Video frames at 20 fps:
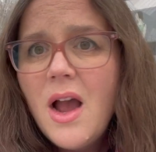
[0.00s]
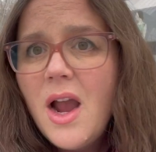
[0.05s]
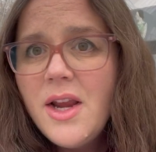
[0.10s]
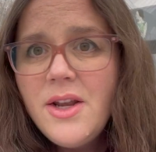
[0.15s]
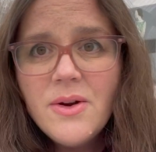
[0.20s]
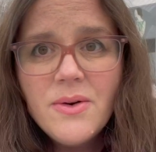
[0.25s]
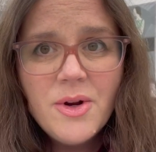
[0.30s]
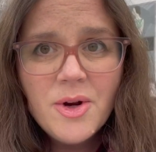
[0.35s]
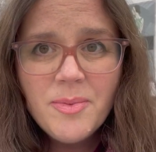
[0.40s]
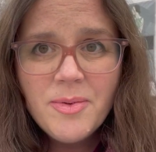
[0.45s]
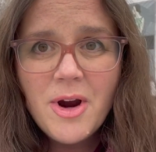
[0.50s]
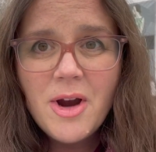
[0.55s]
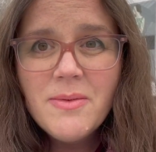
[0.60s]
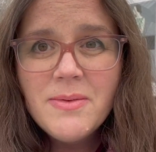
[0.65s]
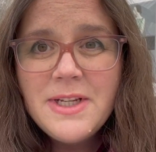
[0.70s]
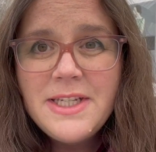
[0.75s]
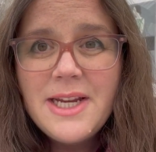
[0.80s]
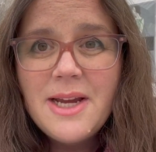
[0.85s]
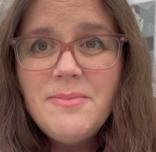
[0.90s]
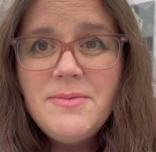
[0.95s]
I know you're
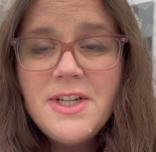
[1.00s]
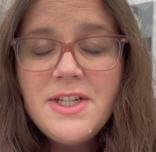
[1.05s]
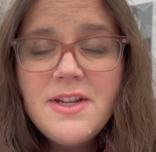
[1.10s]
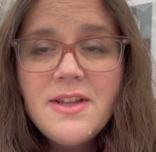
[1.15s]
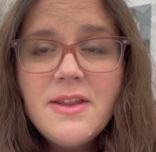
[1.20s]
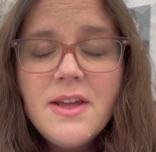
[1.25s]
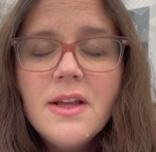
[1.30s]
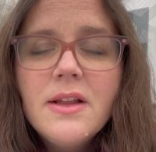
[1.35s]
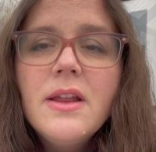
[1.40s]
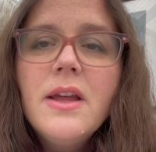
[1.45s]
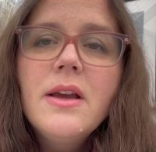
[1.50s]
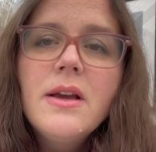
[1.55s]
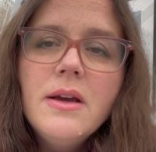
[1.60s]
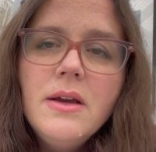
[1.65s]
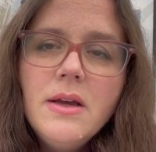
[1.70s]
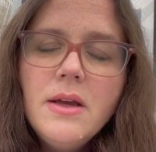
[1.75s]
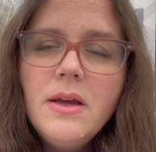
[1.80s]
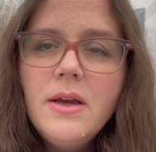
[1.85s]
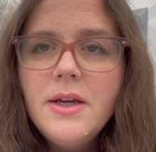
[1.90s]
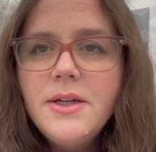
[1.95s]
probably tempted to think like,
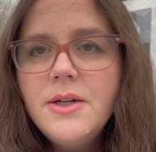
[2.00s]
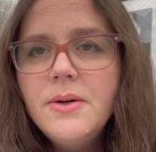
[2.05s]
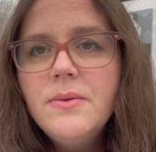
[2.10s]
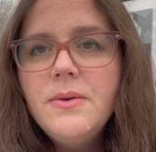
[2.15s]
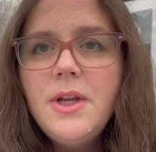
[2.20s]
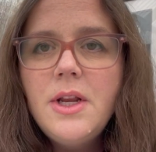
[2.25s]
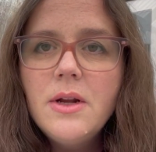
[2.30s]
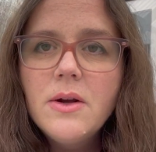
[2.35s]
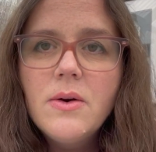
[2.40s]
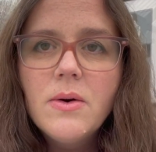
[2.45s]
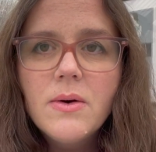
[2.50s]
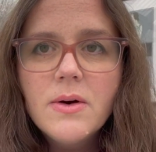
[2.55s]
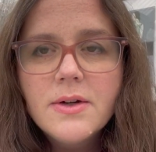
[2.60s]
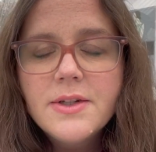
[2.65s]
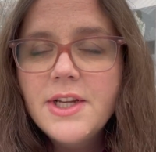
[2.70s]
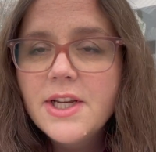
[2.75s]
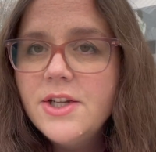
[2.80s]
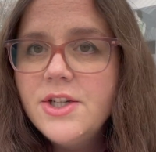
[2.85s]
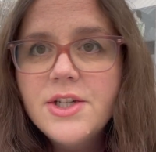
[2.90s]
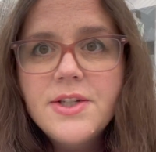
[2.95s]
oh, I don't need a
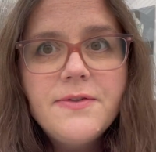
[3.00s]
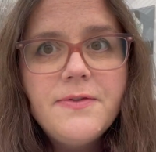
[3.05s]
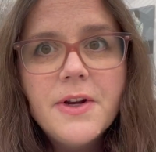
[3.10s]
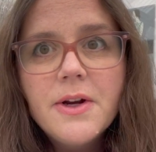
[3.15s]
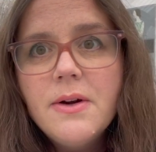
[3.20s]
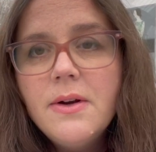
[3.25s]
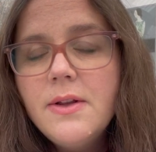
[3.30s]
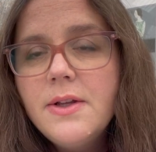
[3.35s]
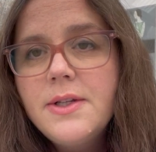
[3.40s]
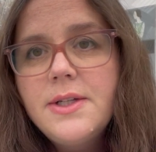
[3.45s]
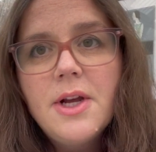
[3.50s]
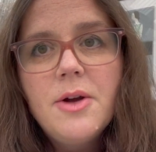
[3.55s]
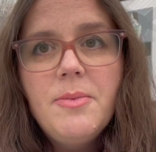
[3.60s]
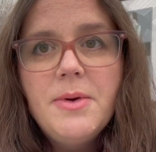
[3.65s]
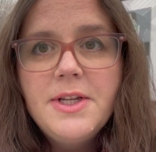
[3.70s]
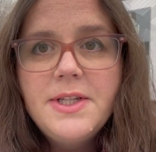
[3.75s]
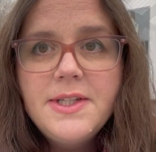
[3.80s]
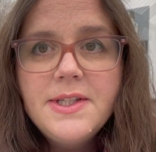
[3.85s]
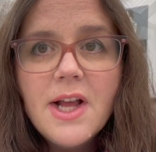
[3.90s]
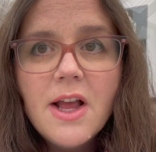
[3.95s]
course. I can just figure this out
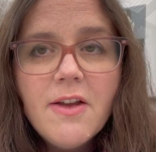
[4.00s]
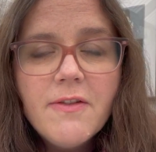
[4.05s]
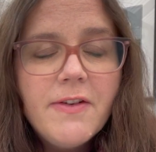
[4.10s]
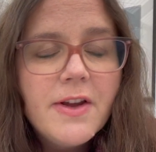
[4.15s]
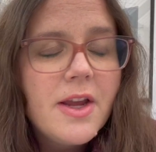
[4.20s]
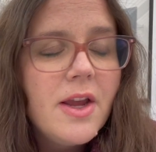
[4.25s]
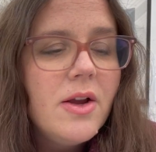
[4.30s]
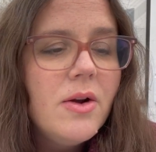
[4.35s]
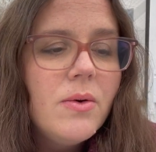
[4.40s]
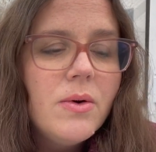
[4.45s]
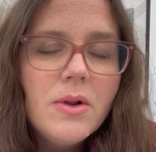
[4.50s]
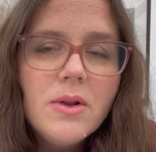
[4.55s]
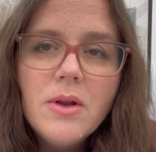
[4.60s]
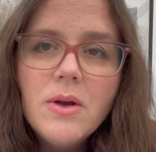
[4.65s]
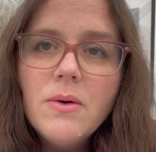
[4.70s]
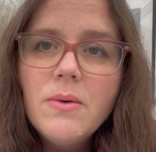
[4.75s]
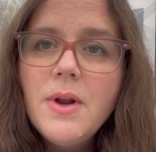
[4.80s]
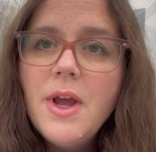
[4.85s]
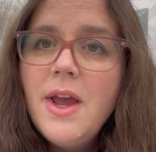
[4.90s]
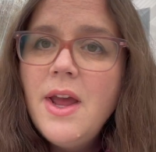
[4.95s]
myself. I can go it
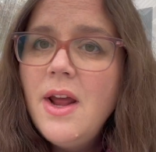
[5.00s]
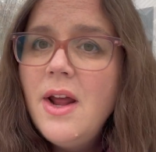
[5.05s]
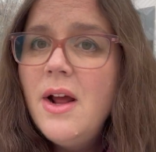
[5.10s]
alone.